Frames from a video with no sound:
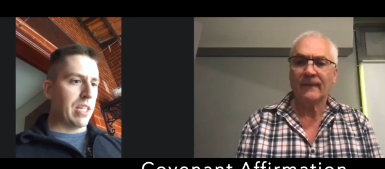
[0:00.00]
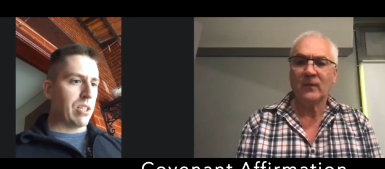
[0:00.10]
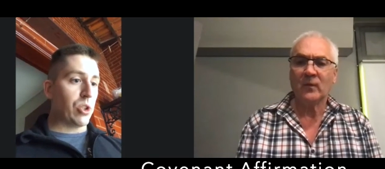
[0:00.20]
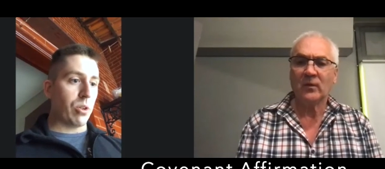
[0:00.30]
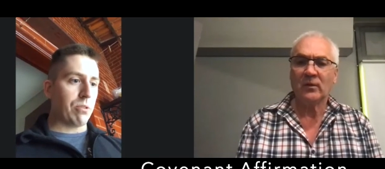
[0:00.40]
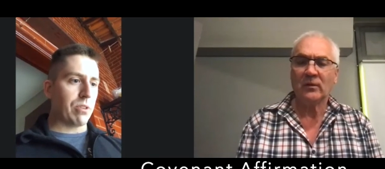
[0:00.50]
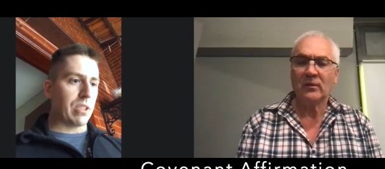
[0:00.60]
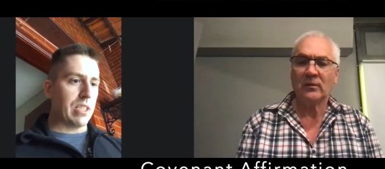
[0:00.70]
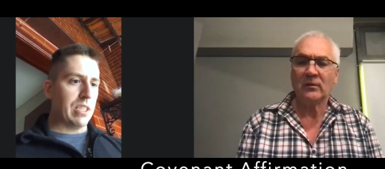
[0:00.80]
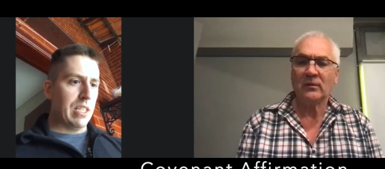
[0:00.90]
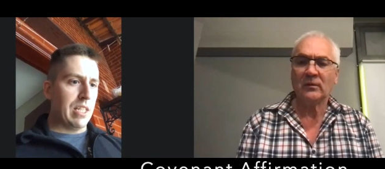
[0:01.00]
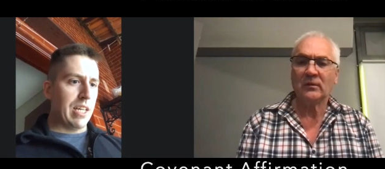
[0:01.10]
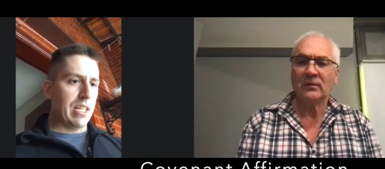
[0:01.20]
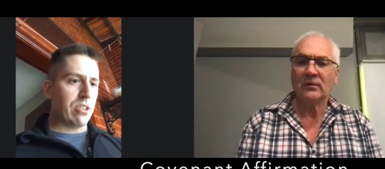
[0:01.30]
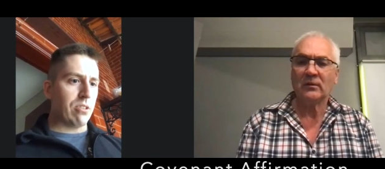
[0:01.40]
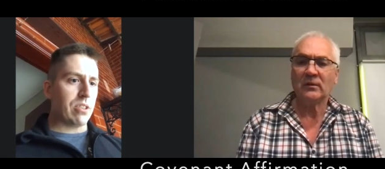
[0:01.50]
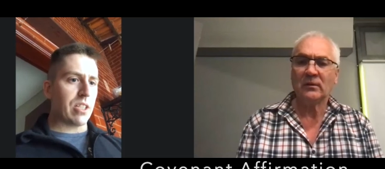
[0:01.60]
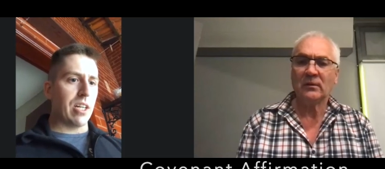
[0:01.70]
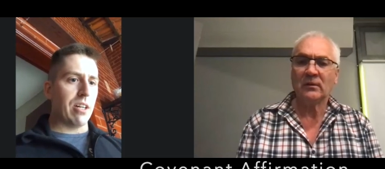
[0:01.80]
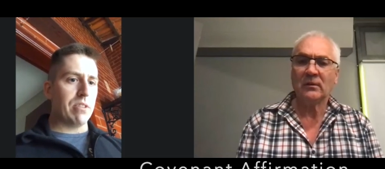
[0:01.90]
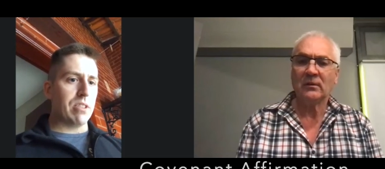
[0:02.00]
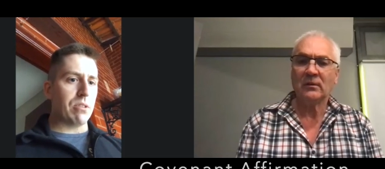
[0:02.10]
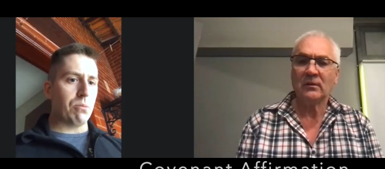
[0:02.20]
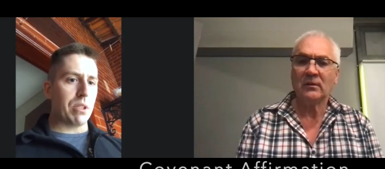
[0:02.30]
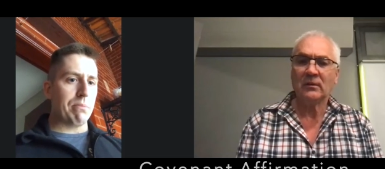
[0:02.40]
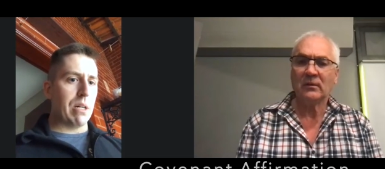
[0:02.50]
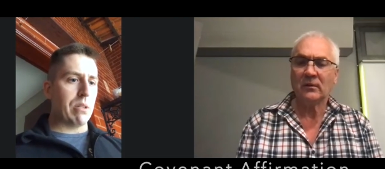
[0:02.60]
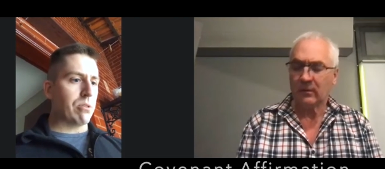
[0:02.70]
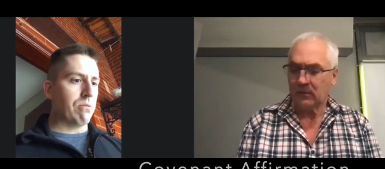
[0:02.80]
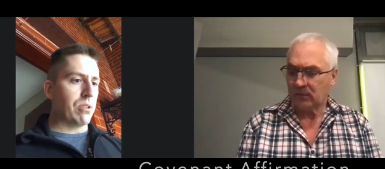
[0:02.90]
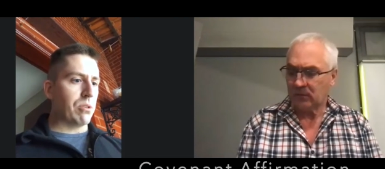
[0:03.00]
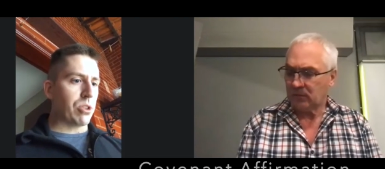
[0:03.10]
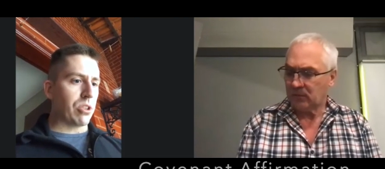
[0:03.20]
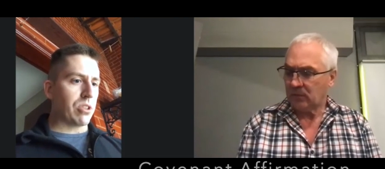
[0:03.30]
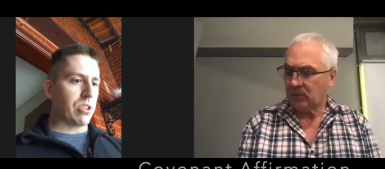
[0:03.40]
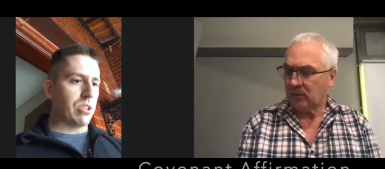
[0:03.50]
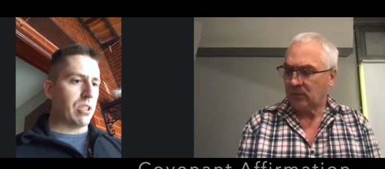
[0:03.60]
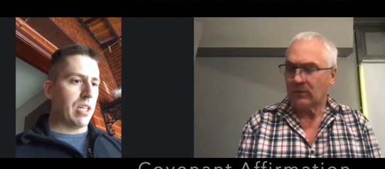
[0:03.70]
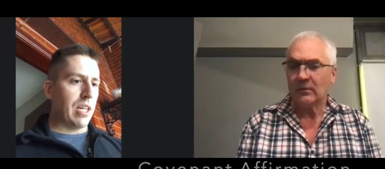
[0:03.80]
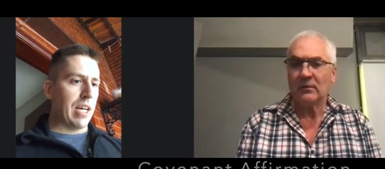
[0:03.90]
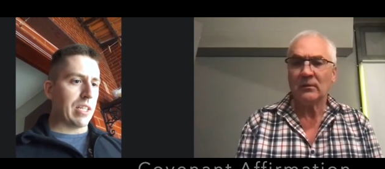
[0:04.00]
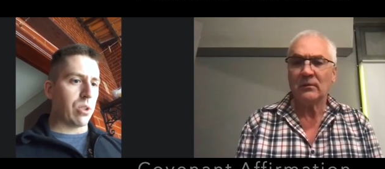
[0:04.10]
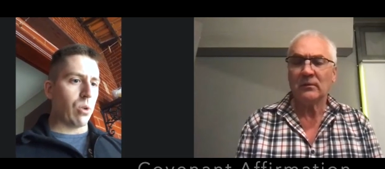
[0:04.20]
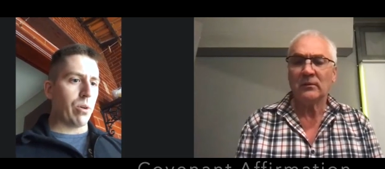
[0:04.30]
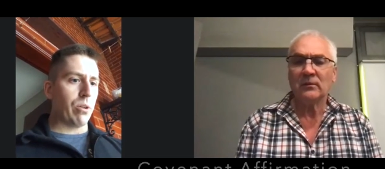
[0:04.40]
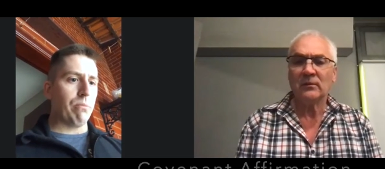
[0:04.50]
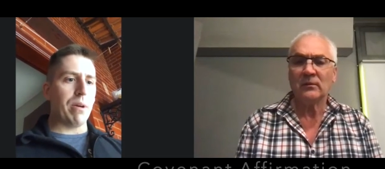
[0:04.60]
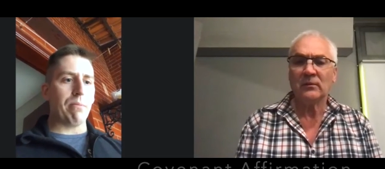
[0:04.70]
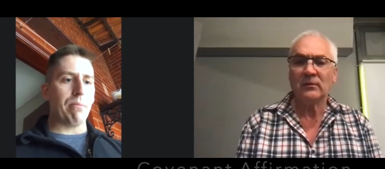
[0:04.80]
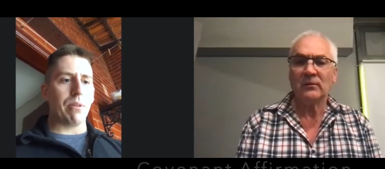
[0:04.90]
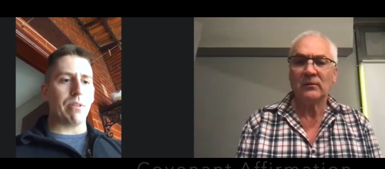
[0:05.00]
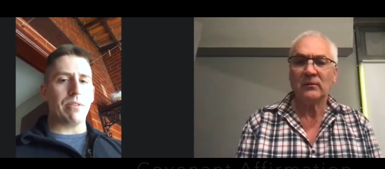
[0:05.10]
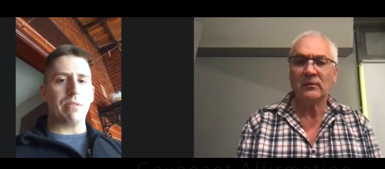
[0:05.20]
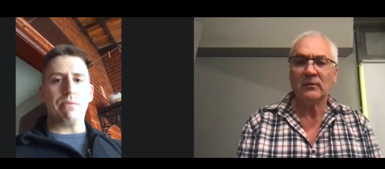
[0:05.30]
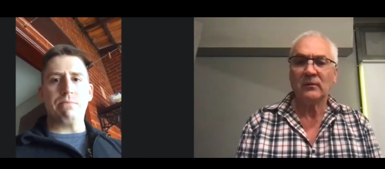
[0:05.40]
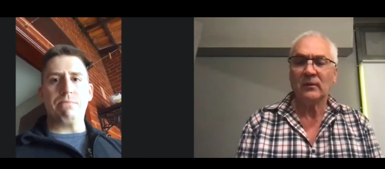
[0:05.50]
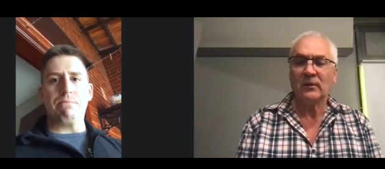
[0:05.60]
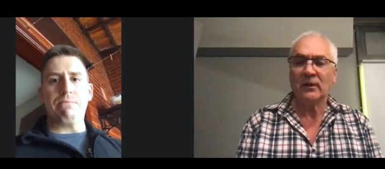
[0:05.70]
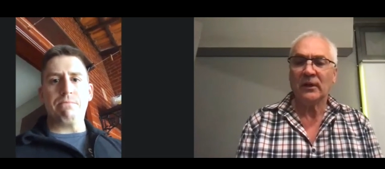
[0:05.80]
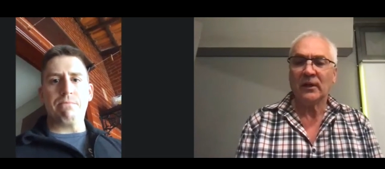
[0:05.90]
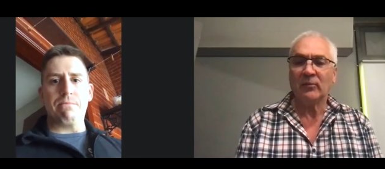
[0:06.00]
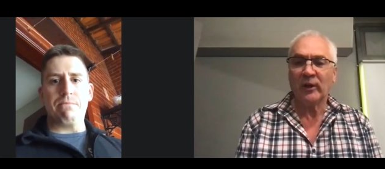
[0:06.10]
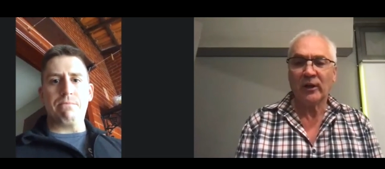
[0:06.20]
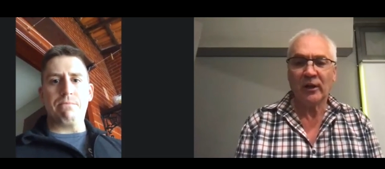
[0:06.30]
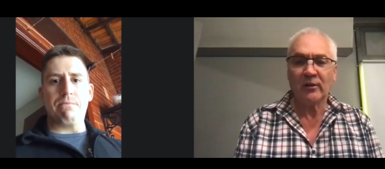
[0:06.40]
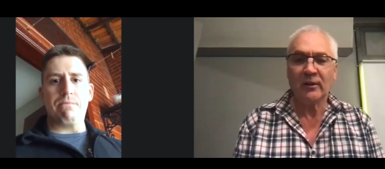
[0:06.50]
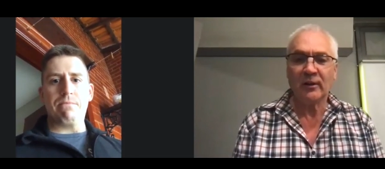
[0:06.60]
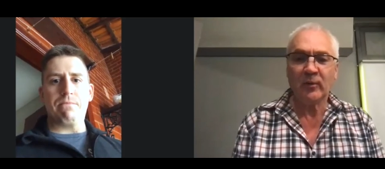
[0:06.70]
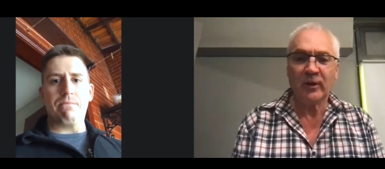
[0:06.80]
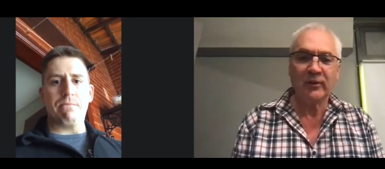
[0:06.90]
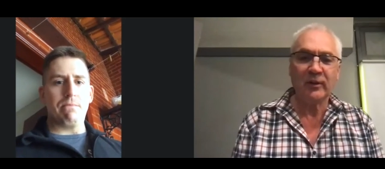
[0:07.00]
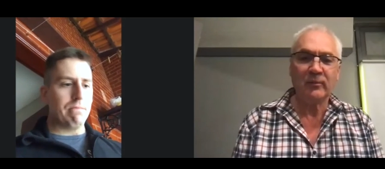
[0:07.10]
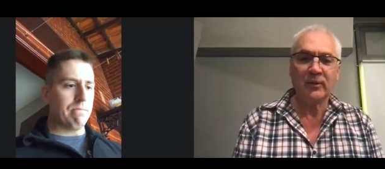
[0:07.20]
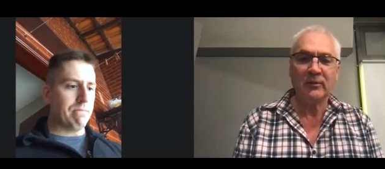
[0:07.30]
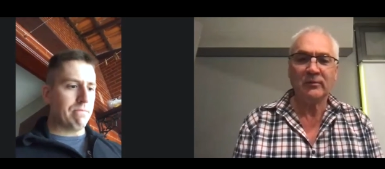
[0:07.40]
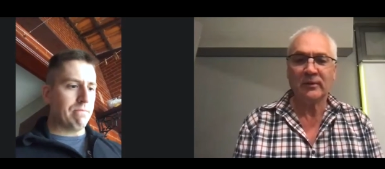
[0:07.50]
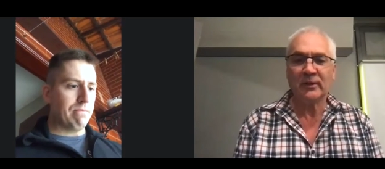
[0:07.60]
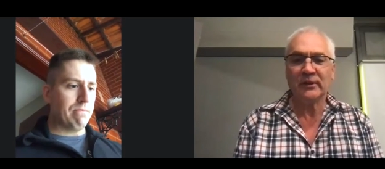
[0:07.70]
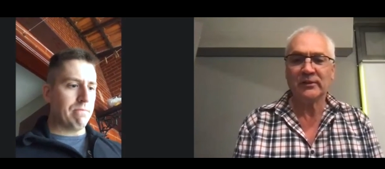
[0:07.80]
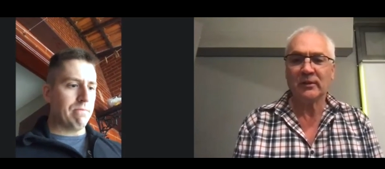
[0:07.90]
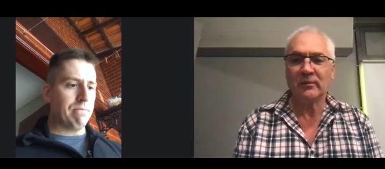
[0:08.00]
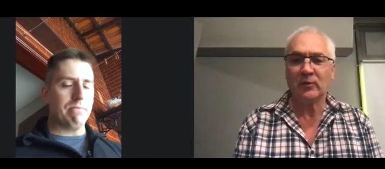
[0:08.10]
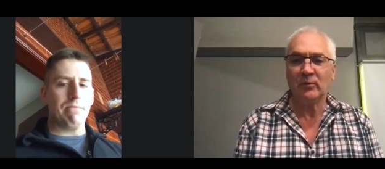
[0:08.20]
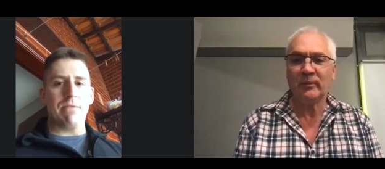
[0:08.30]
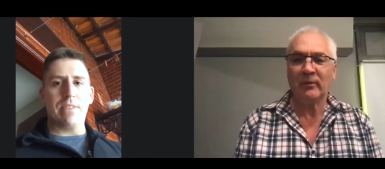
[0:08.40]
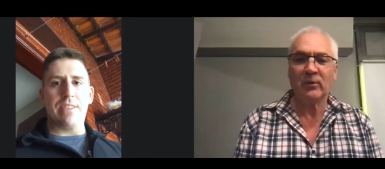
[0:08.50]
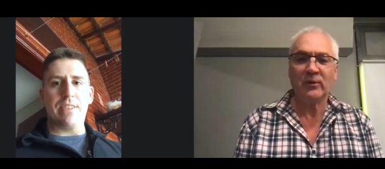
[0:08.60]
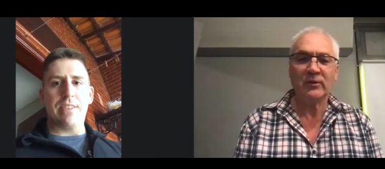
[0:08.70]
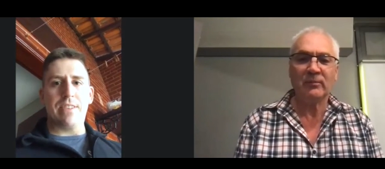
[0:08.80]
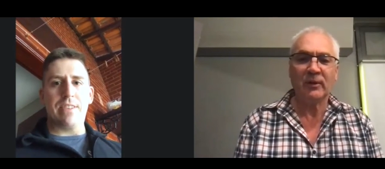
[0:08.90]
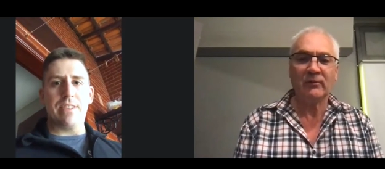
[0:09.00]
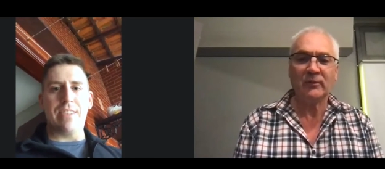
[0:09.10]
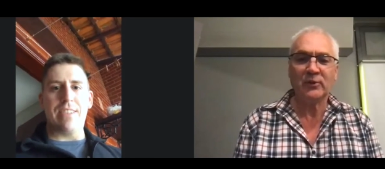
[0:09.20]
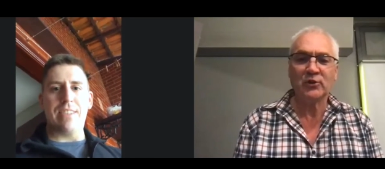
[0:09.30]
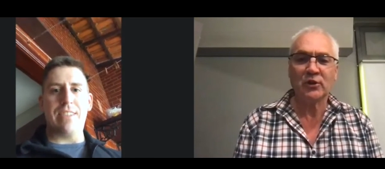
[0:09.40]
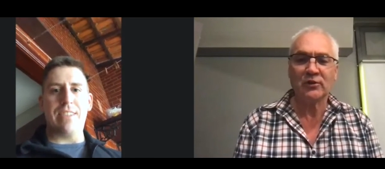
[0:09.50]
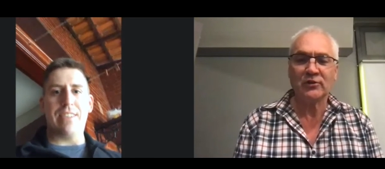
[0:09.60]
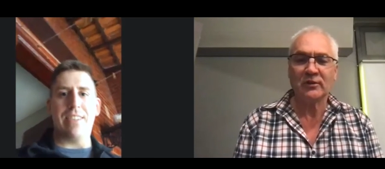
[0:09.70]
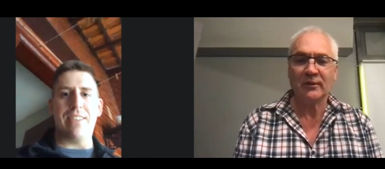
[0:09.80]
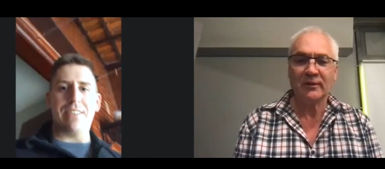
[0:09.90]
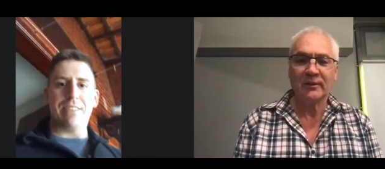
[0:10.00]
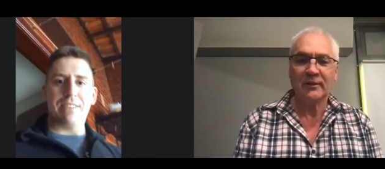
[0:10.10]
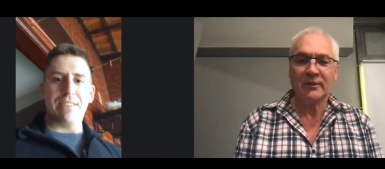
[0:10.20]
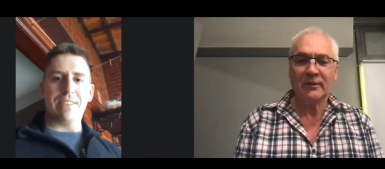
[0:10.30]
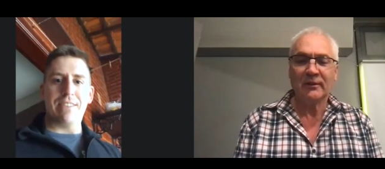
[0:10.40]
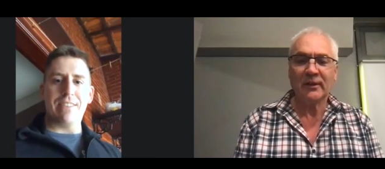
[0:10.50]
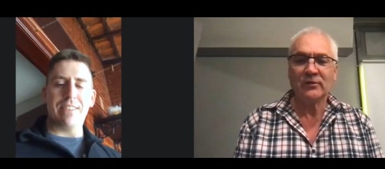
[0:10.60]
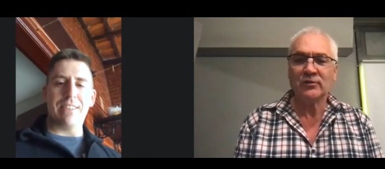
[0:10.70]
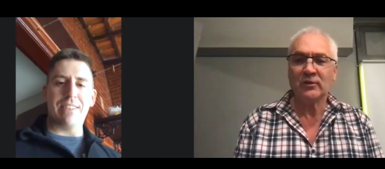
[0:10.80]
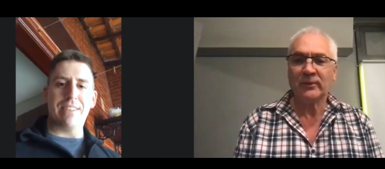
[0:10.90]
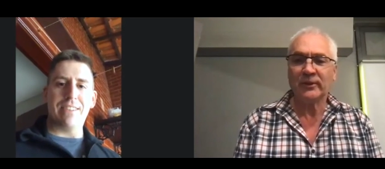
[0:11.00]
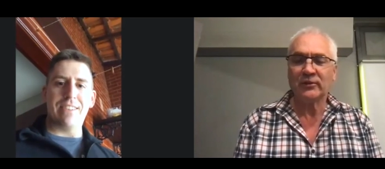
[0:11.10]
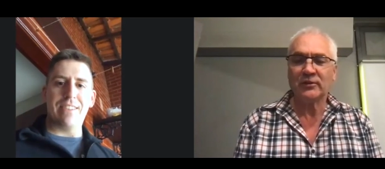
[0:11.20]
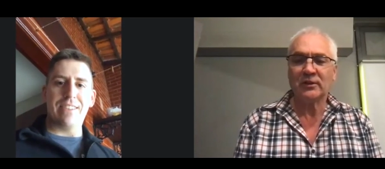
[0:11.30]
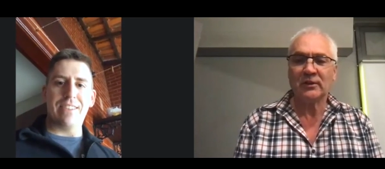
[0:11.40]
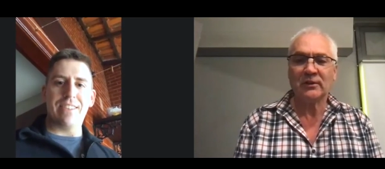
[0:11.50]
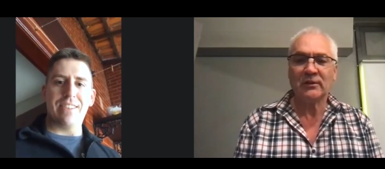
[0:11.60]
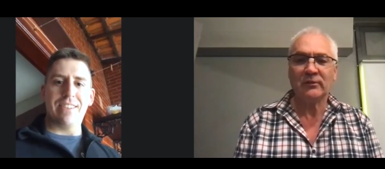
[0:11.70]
Speaker 1: joyfully enter into covenant with Mountain View Church as loyal member.
Speaker 2: And we heartily welcome you as a new member to Mountain View Church. Thank you so much, uh,